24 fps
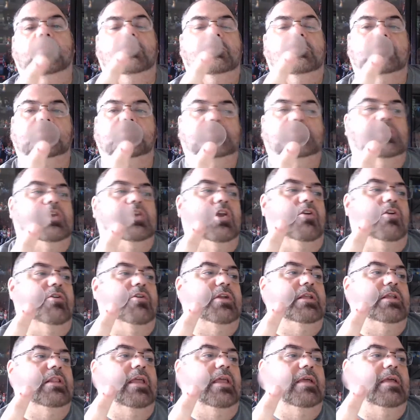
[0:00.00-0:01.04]

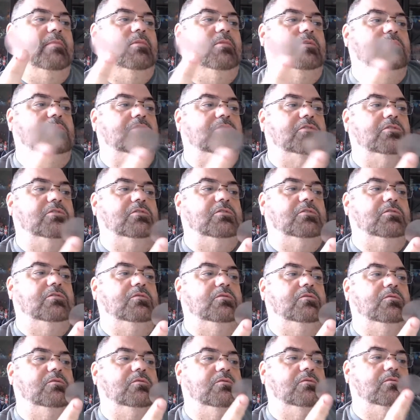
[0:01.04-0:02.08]
security labels,
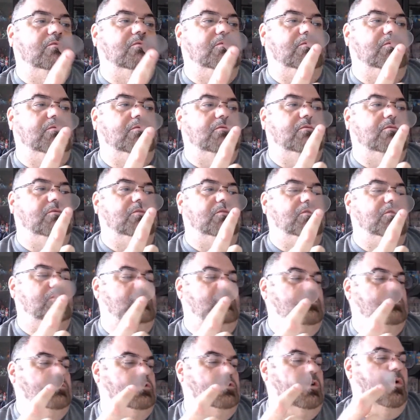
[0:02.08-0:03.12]

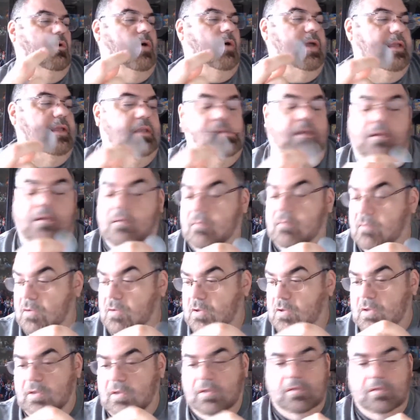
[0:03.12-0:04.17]
so I could
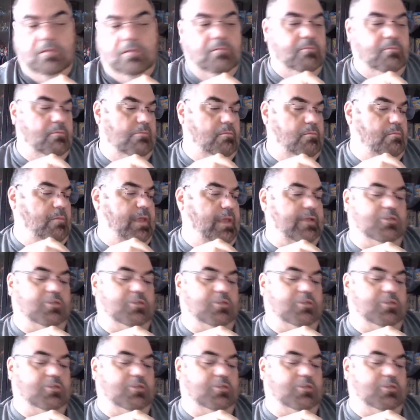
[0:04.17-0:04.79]
make